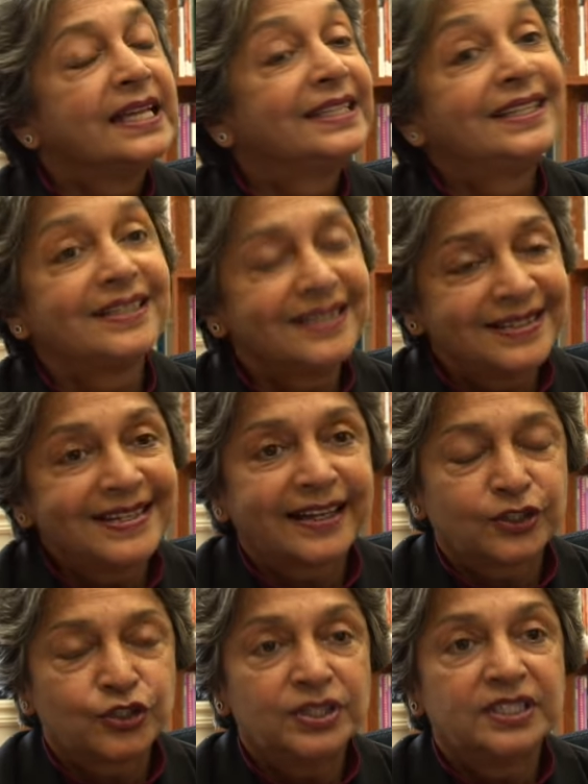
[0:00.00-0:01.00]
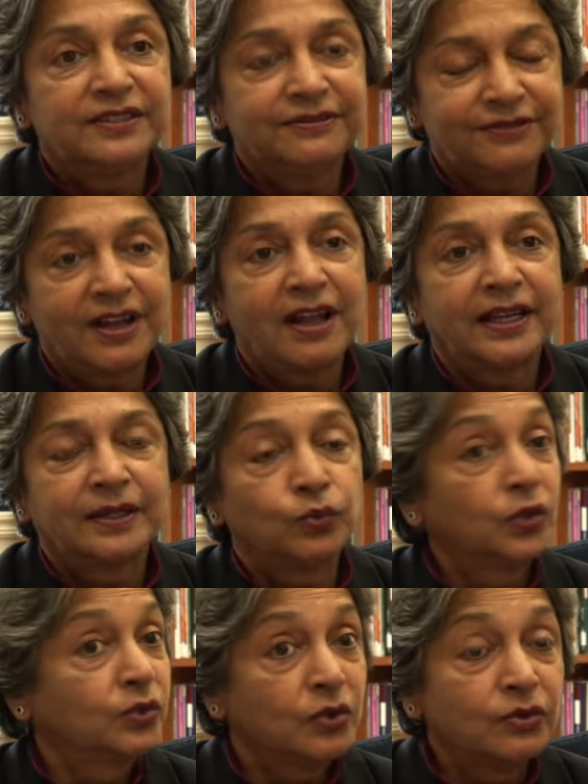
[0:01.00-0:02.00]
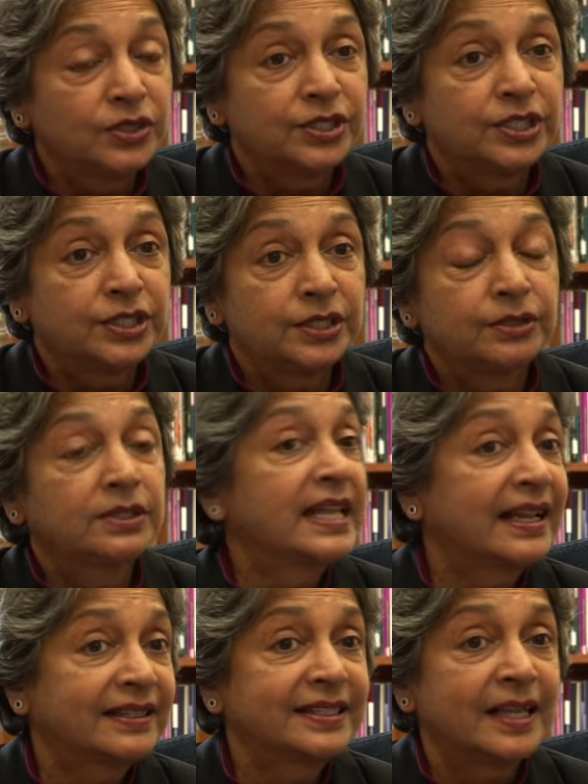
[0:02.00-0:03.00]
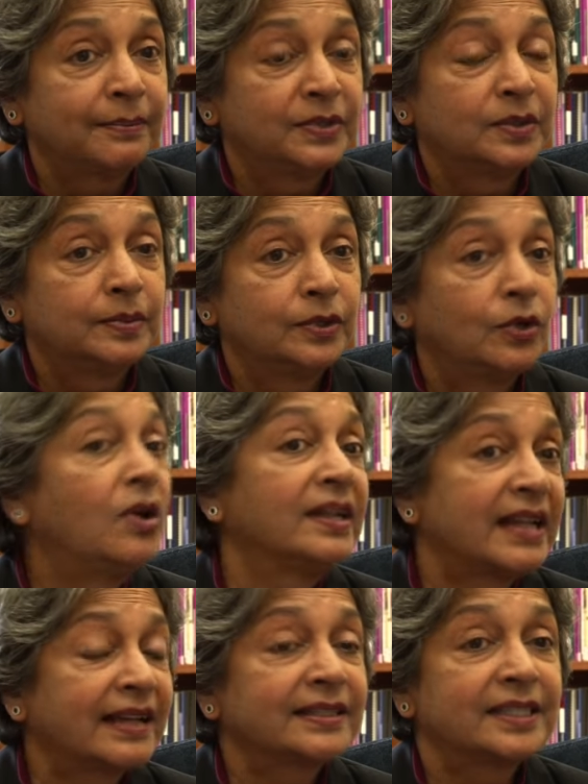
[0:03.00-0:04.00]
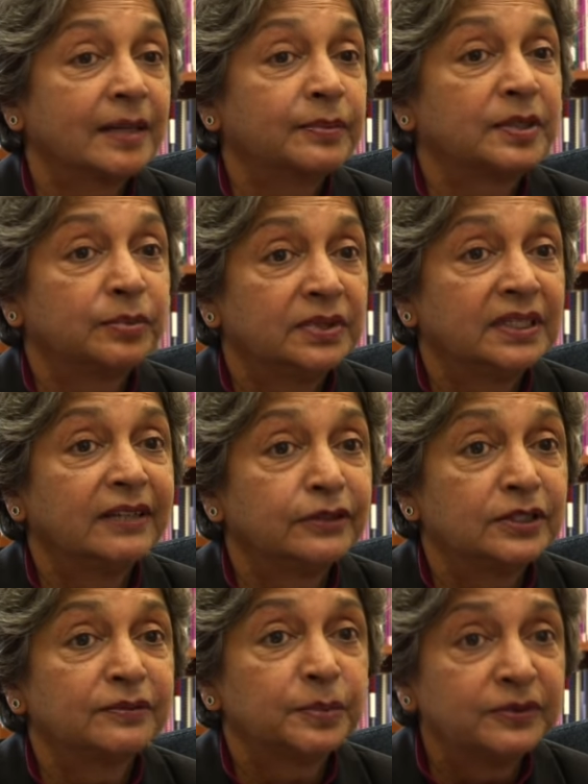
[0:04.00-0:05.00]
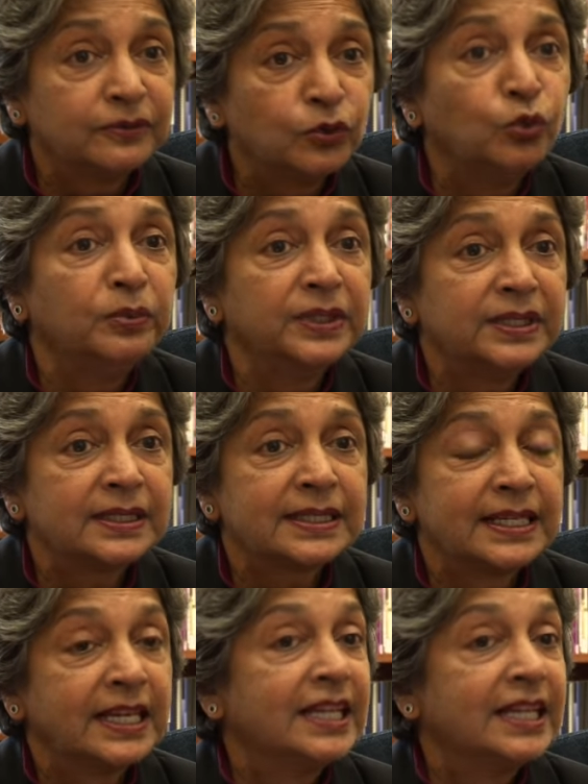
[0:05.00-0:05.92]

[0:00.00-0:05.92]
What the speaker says: it doesn't actually define what constitutes acceptable or unacceptable levels of performance.